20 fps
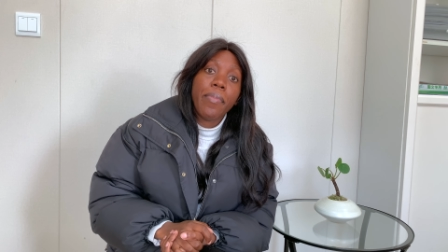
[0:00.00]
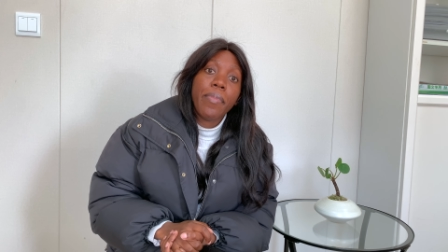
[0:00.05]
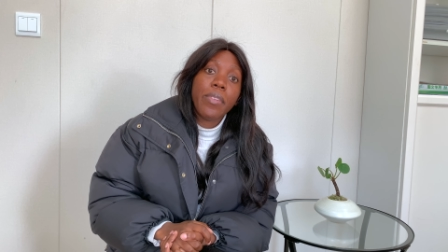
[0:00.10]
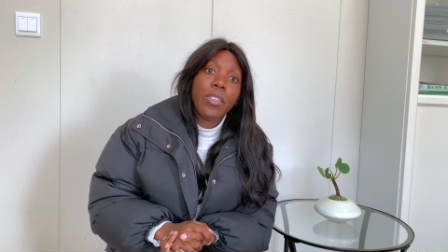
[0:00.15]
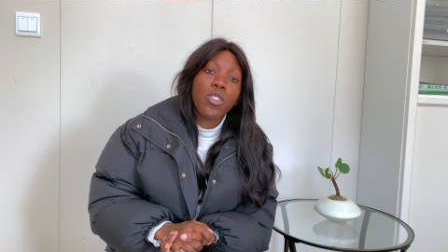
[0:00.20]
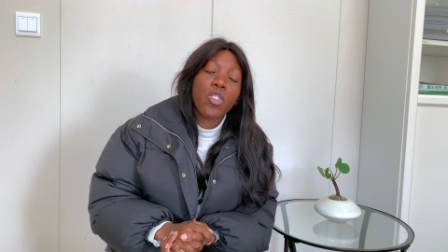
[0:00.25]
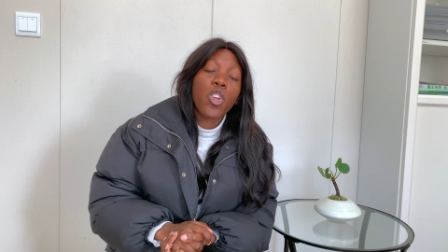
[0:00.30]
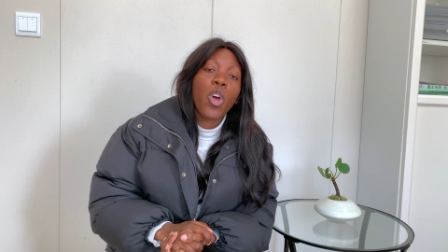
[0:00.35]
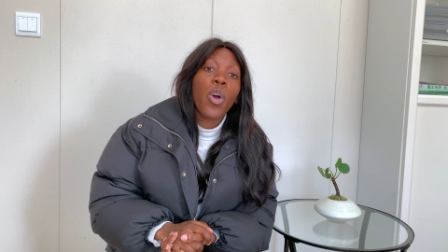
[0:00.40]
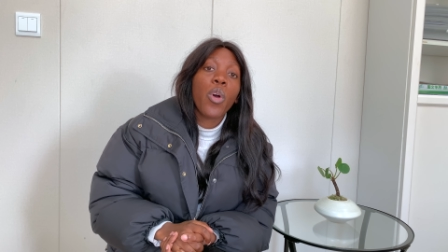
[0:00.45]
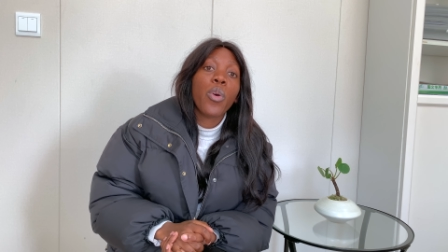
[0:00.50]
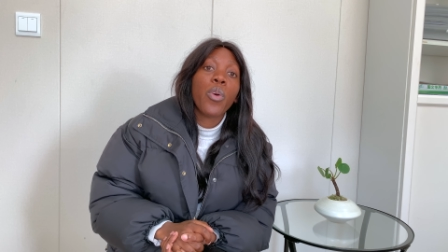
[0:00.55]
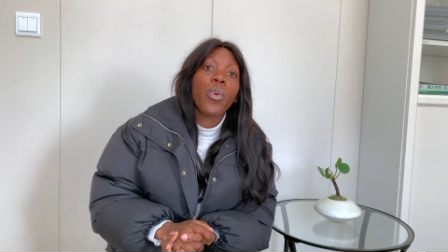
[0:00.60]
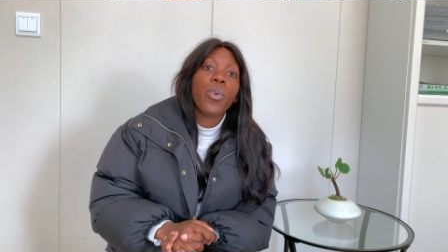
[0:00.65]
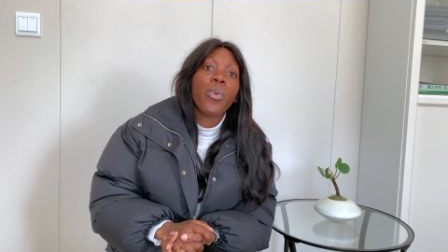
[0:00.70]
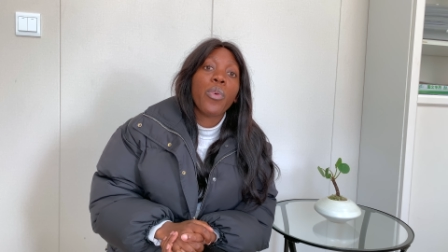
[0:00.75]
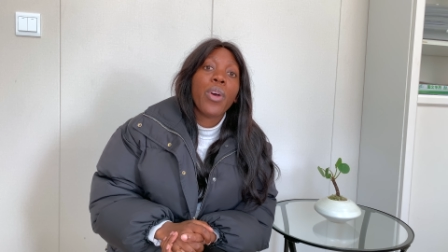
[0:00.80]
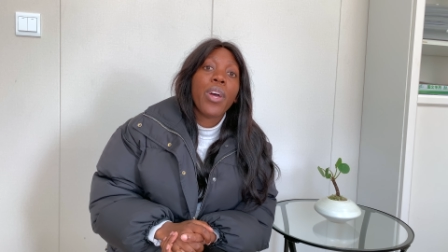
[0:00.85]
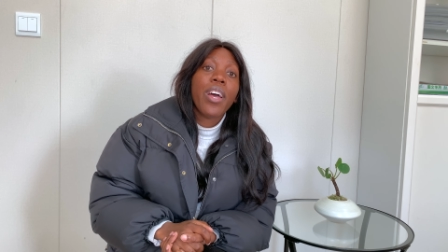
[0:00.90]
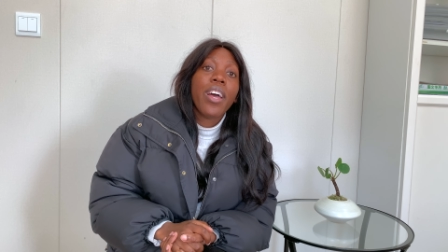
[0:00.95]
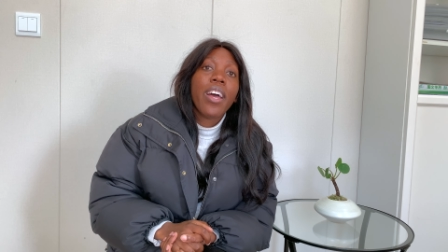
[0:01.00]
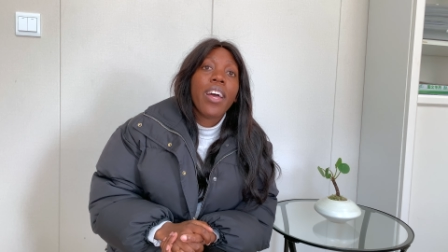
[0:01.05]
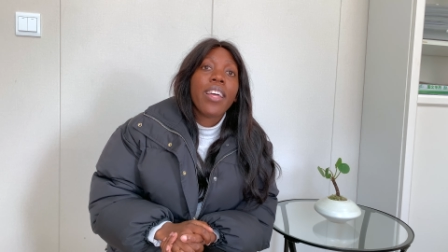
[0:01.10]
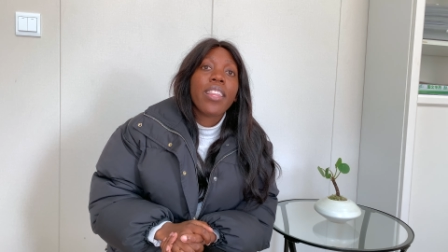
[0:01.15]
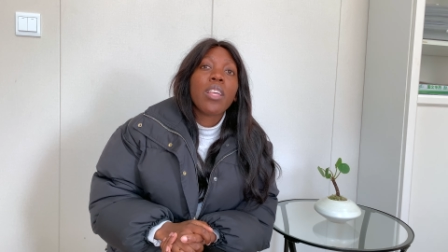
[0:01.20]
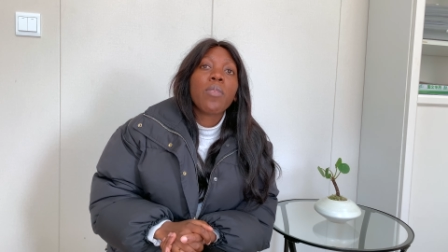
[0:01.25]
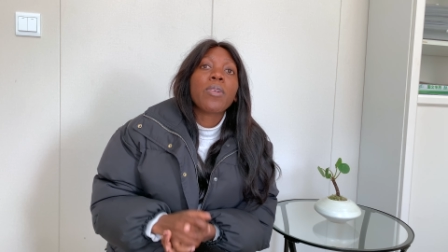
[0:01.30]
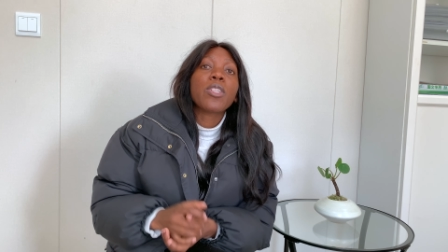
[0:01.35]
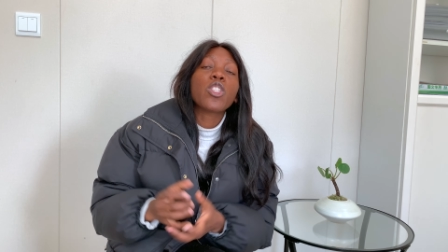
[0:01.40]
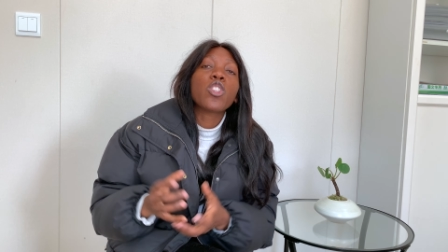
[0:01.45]
So
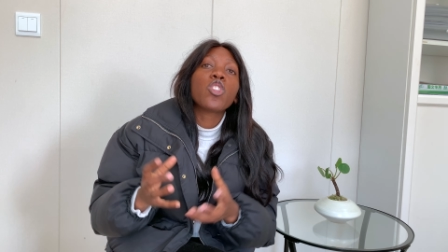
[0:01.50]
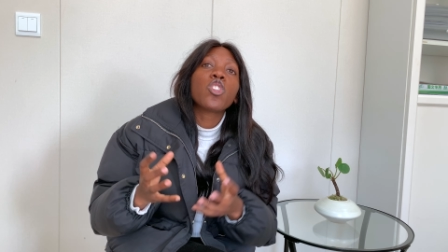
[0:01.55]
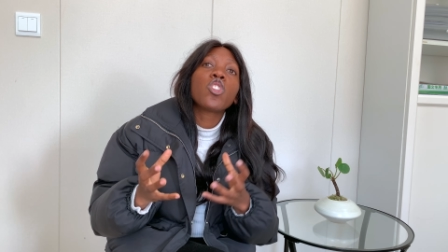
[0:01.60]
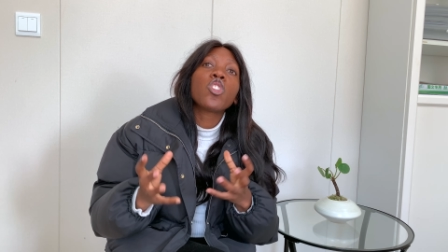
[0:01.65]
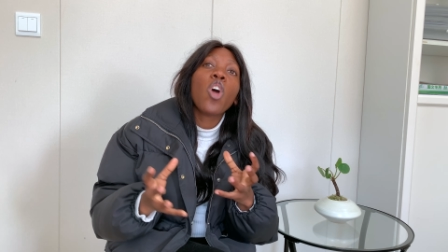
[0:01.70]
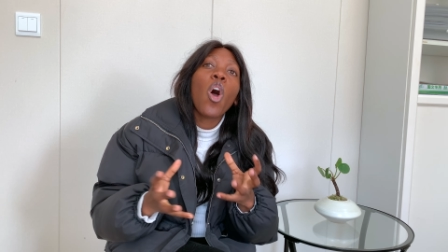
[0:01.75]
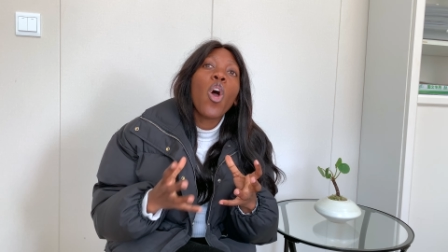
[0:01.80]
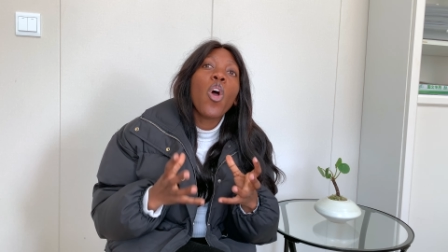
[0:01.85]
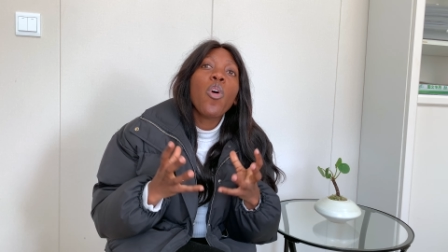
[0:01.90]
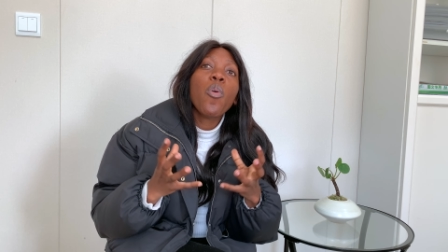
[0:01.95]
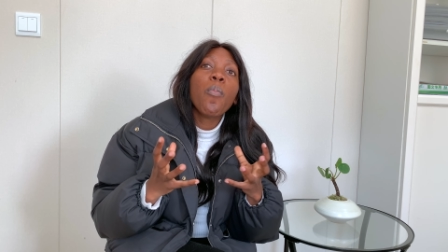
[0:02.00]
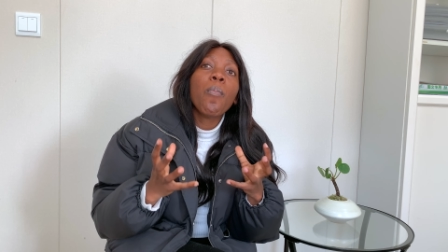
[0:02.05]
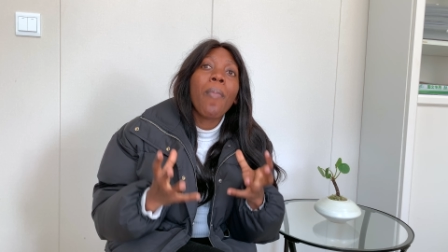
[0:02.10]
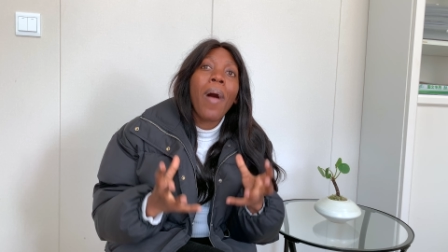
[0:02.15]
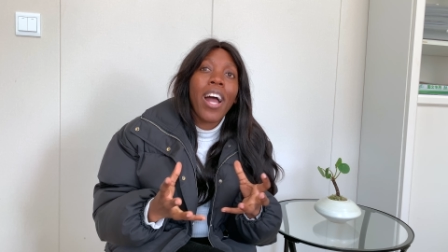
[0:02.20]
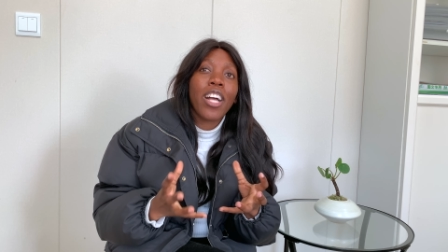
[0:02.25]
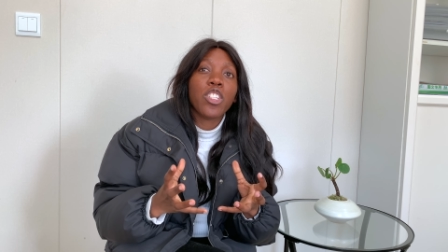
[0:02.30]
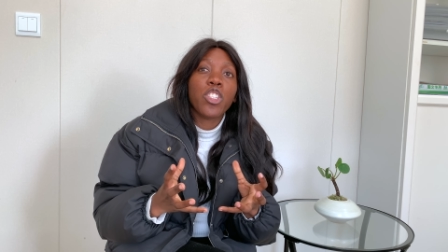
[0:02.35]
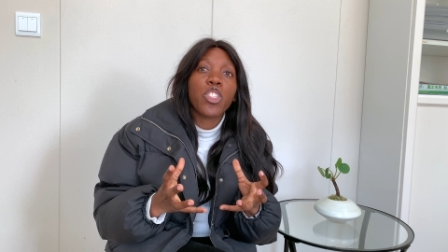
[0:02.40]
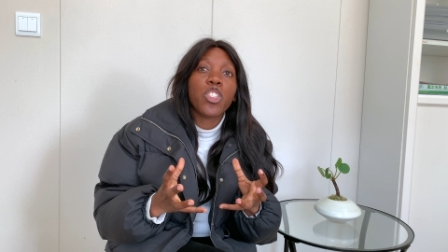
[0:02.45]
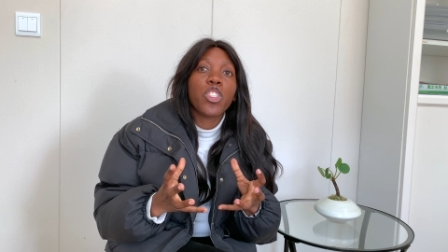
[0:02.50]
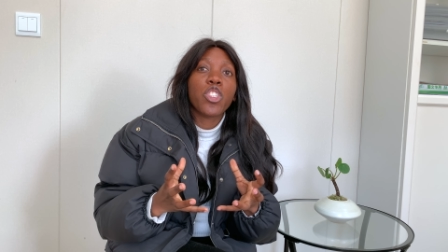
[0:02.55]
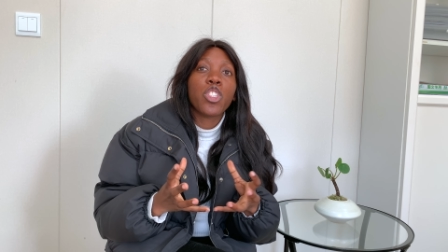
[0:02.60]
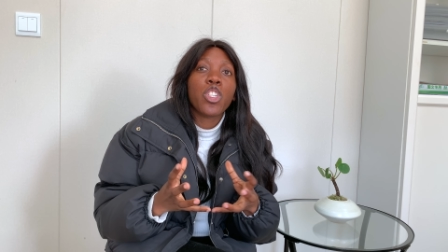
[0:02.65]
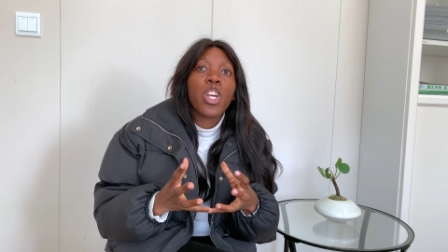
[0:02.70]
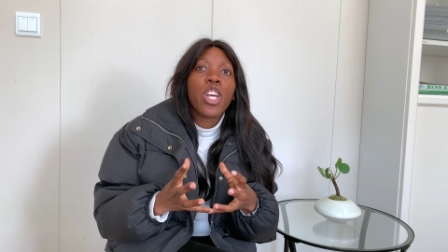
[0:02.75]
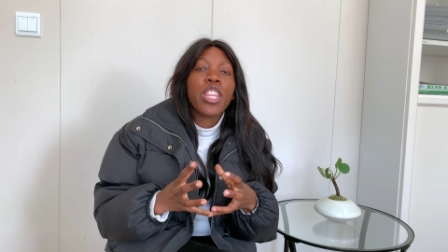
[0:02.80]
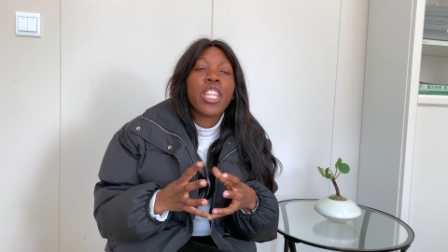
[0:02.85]
there was so much